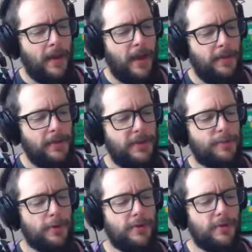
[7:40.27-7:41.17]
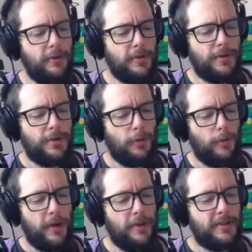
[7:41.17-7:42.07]
And this is most clearly shown
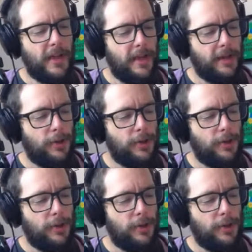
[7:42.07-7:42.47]
when he is taken